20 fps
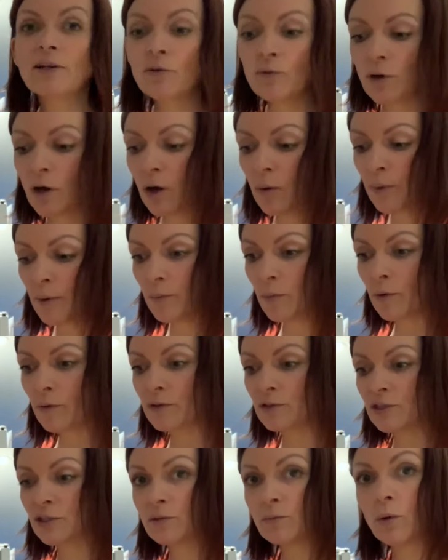will go a bit more
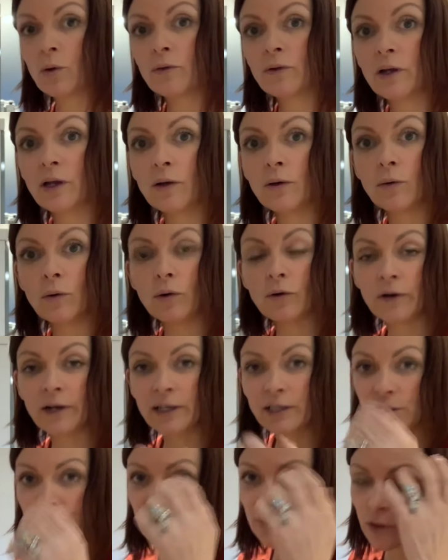into what the aura
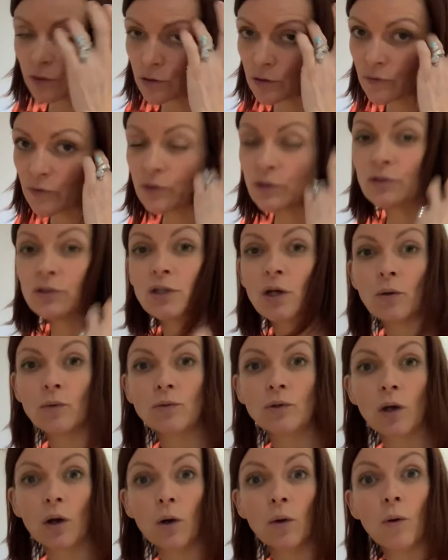is for those of you that don't
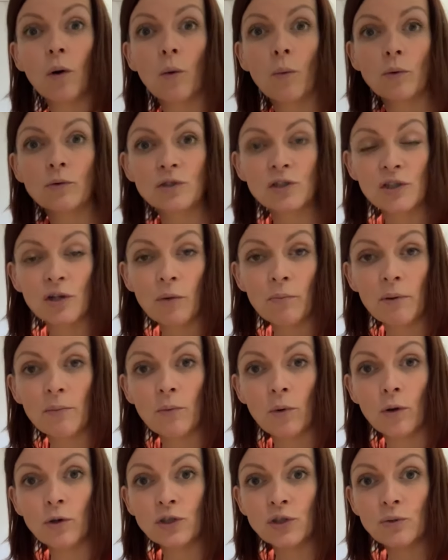know or want to know a bit
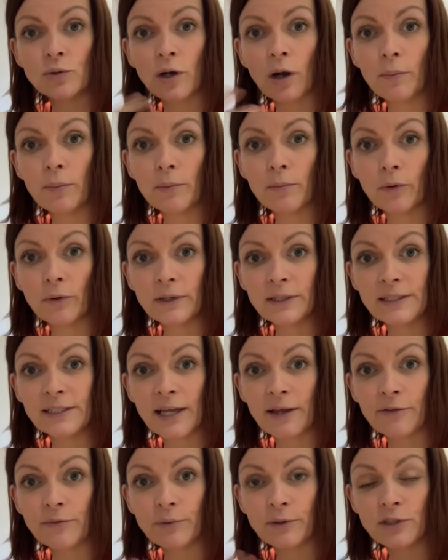more. She'll go a bit more in
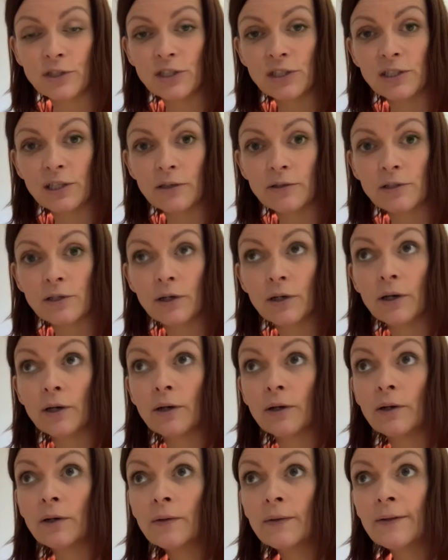depth when she does
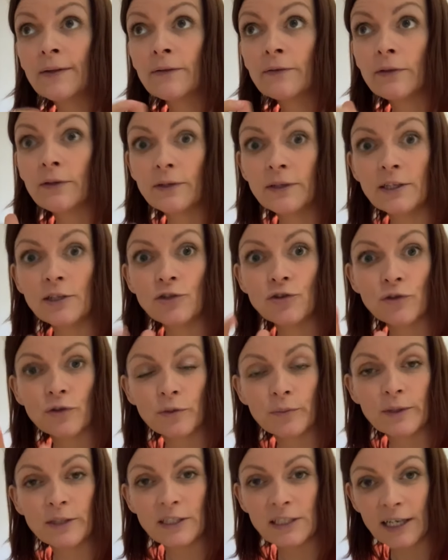the nidra, the
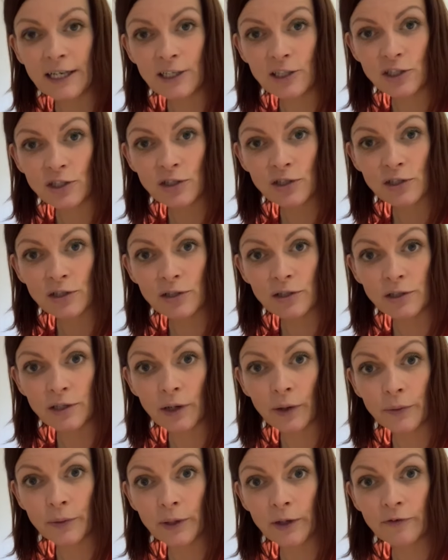meditations and the
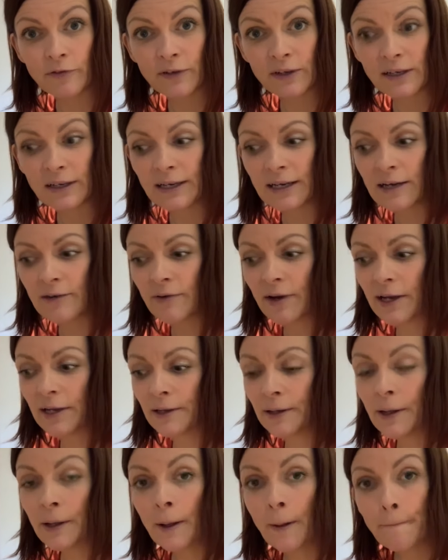yoga for
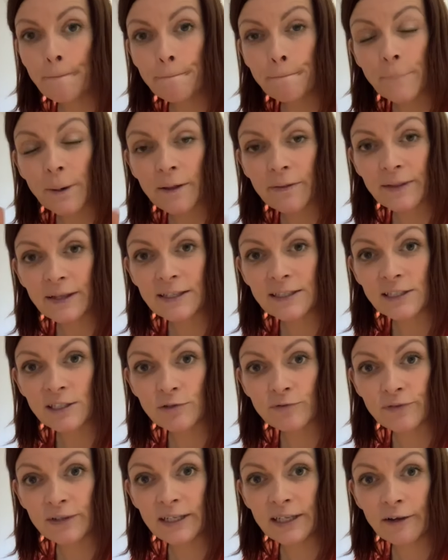clearing. But this is a
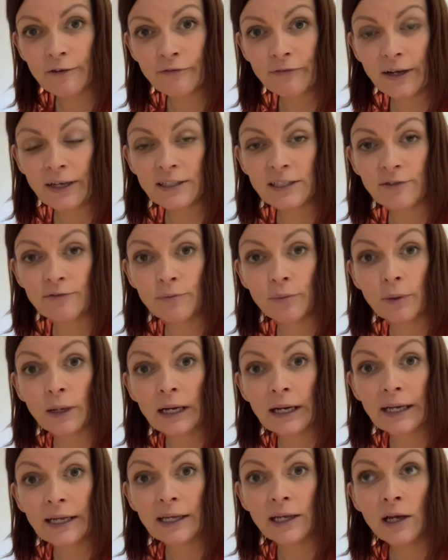really effective
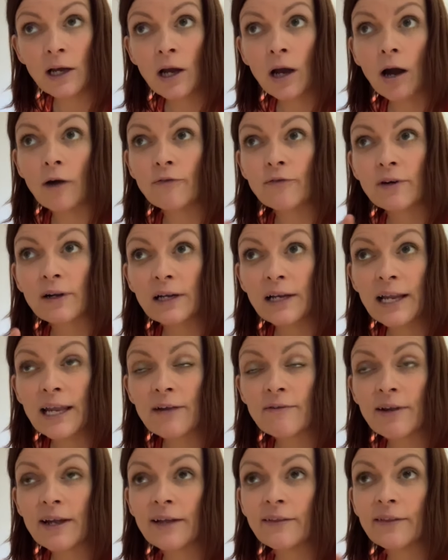way of
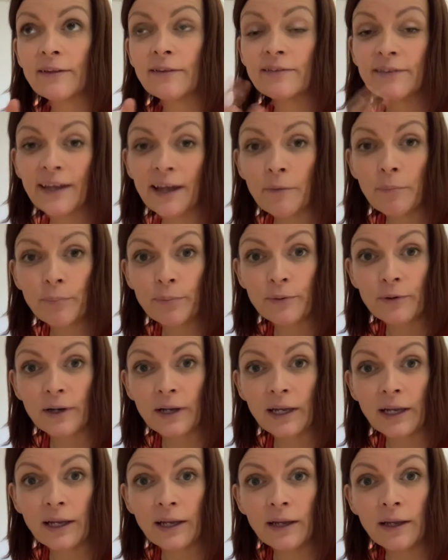clearing the
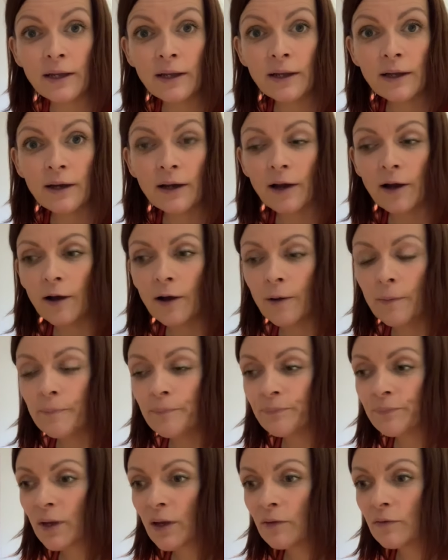debris,
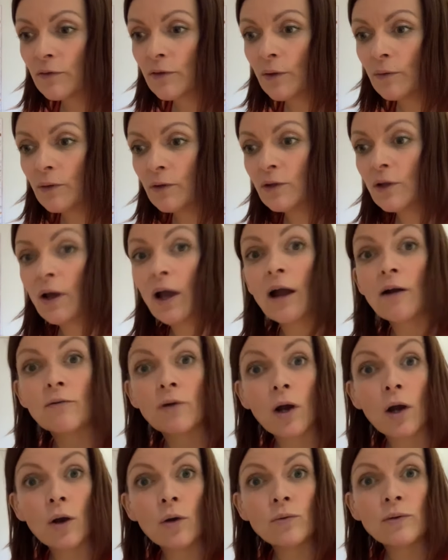our
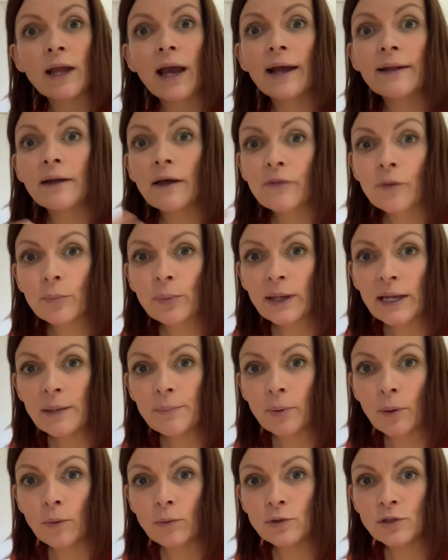own and other
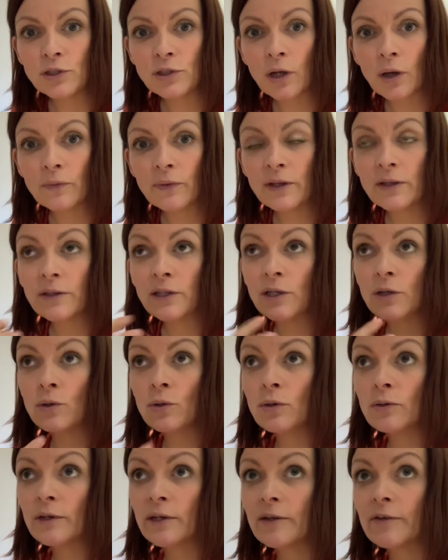people's. You know, the
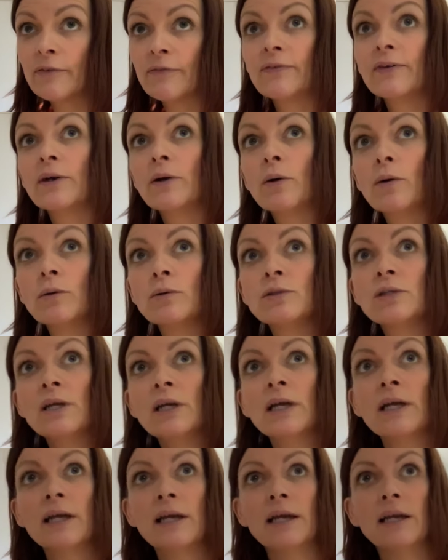auric field
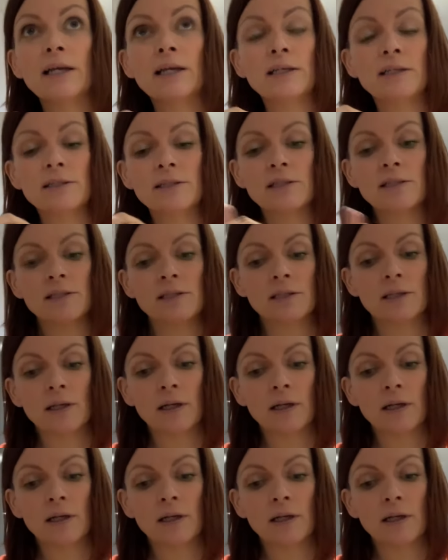is,